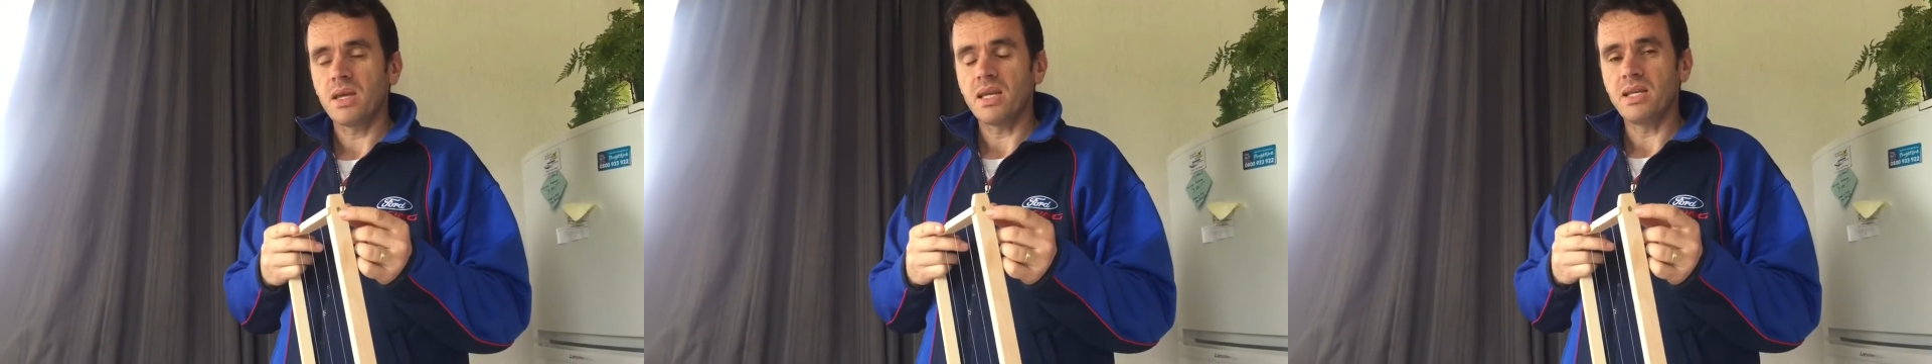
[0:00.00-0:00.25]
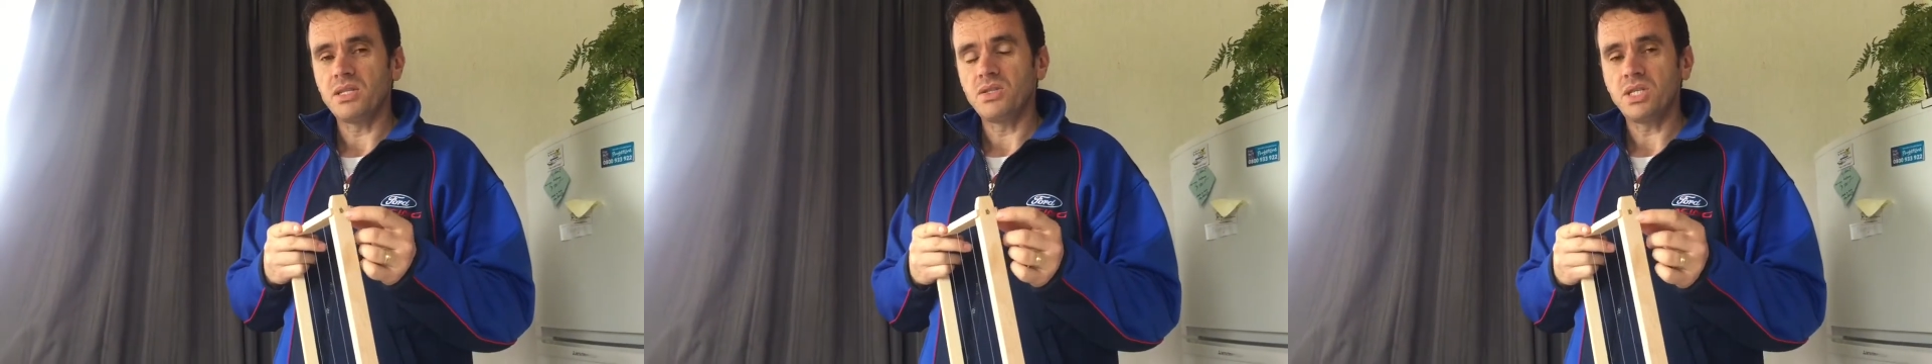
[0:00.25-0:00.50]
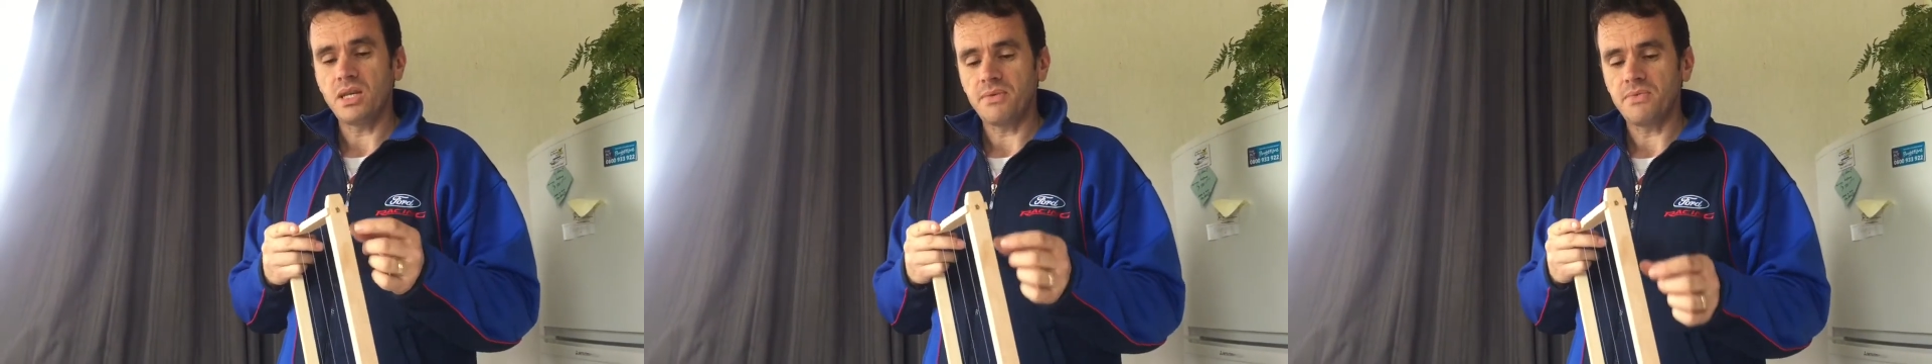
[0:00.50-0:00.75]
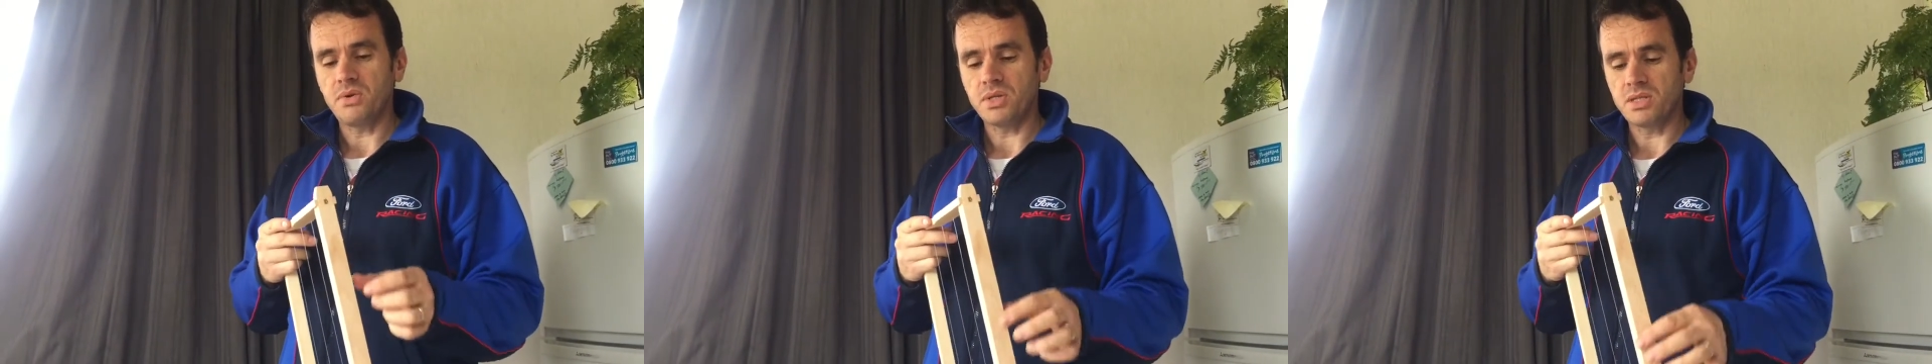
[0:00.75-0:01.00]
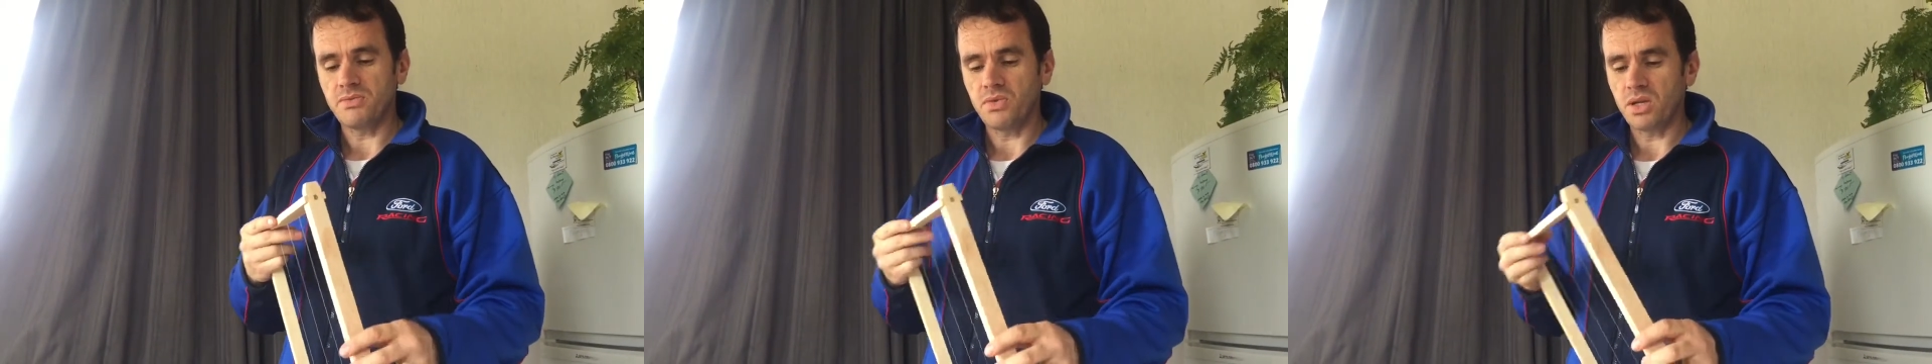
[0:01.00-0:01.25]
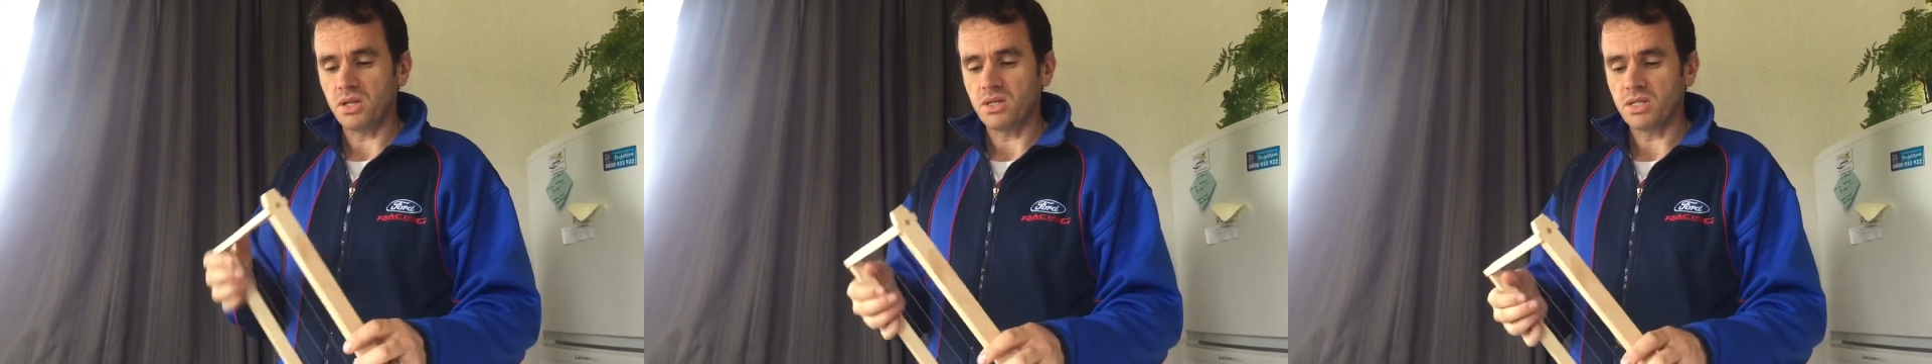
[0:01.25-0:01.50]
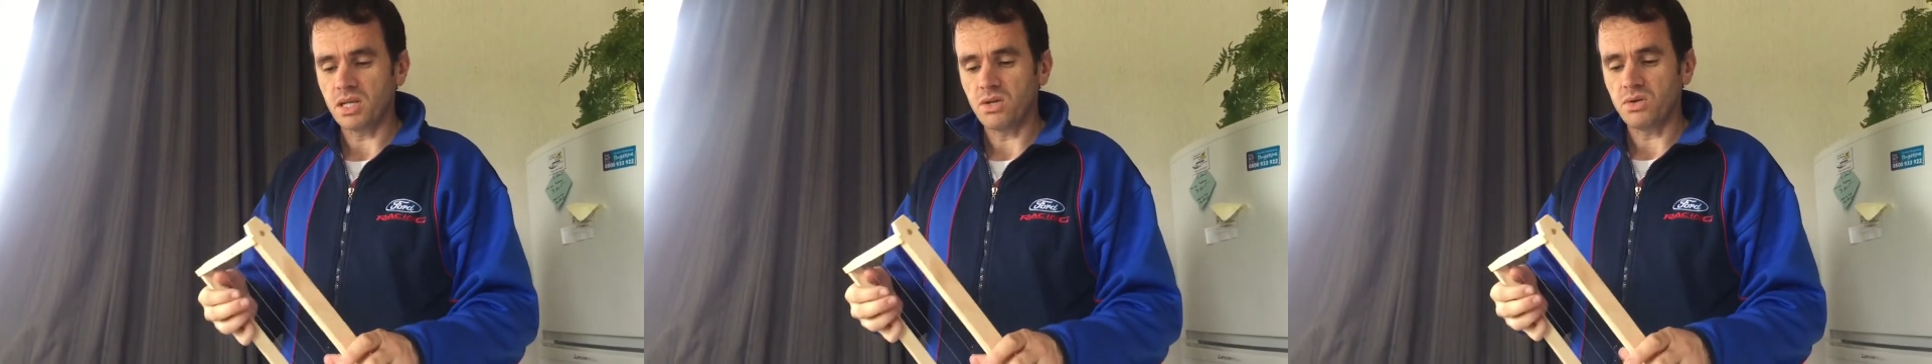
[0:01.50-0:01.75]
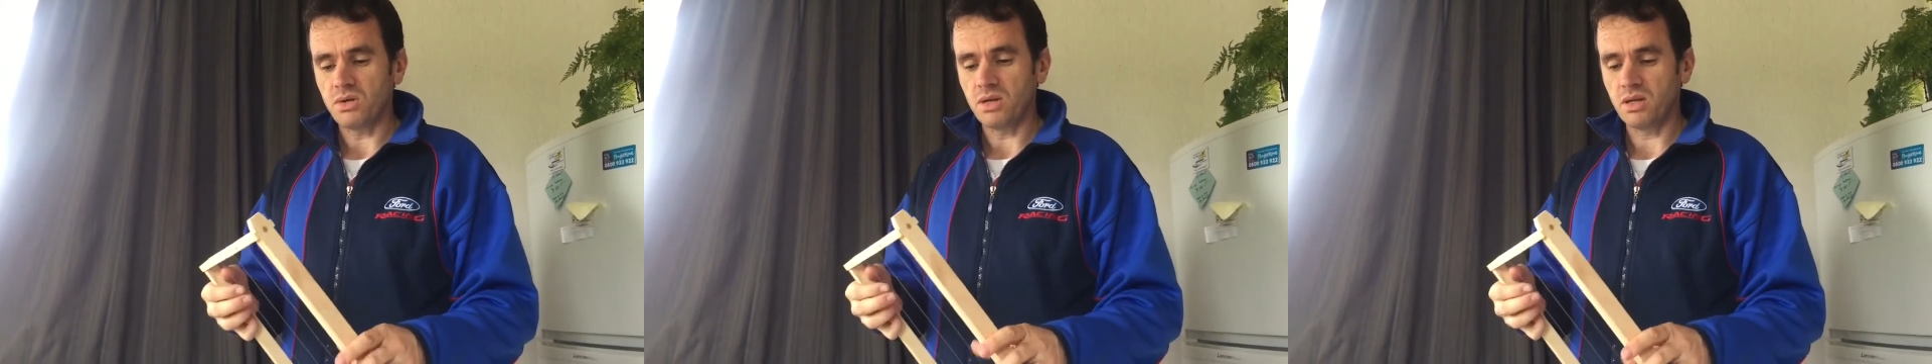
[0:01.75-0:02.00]
unless you check first if you're going to sell
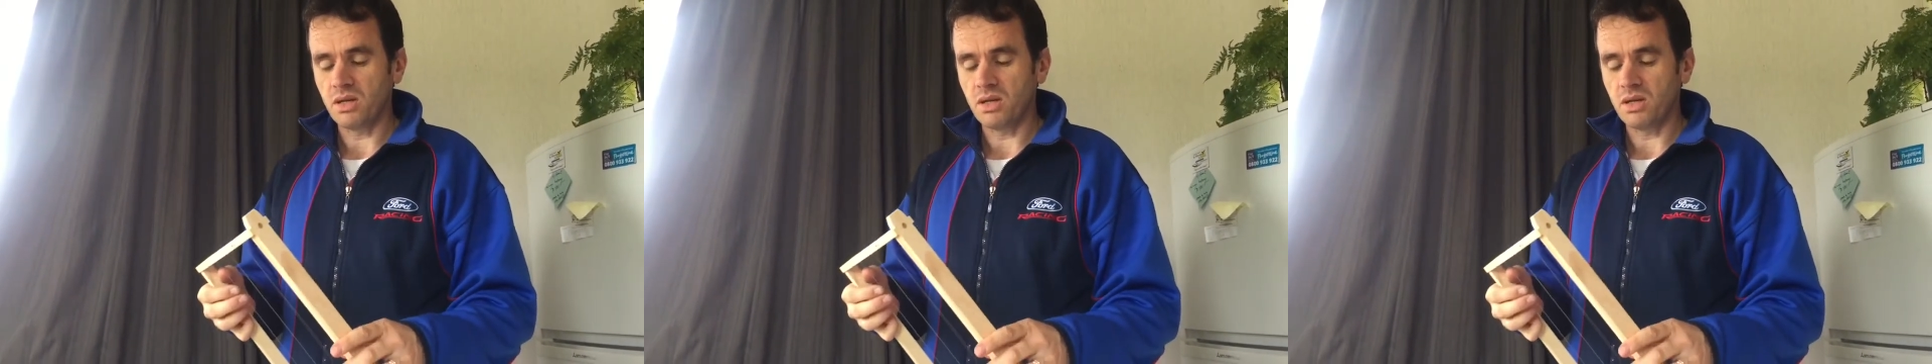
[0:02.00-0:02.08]
your